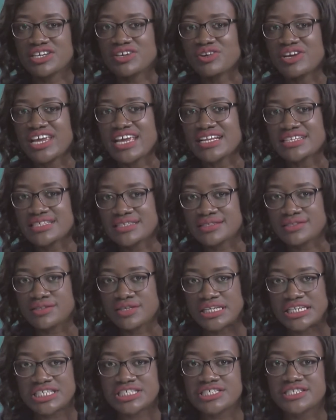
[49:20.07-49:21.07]
creating
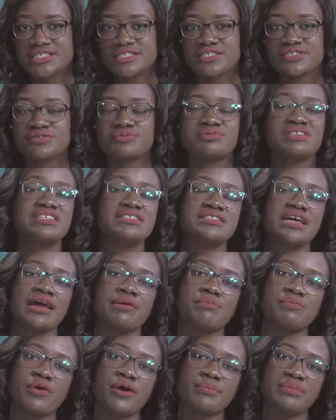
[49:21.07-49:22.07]
solutions to
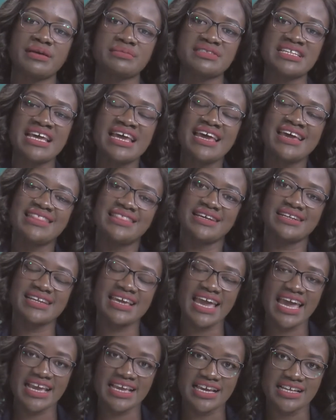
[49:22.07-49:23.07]
real-time problems that
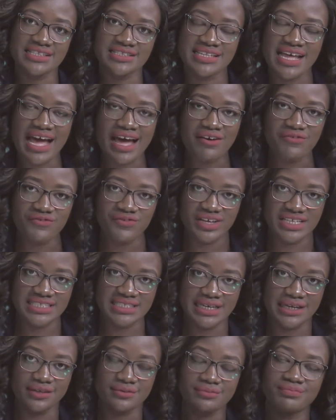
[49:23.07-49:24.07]
Kenyans are
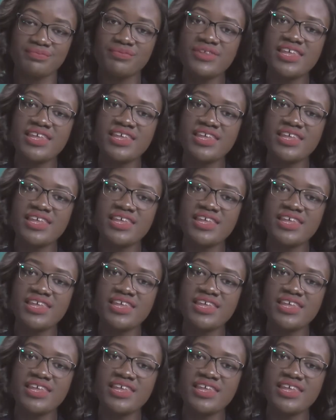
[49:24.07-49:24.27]
facing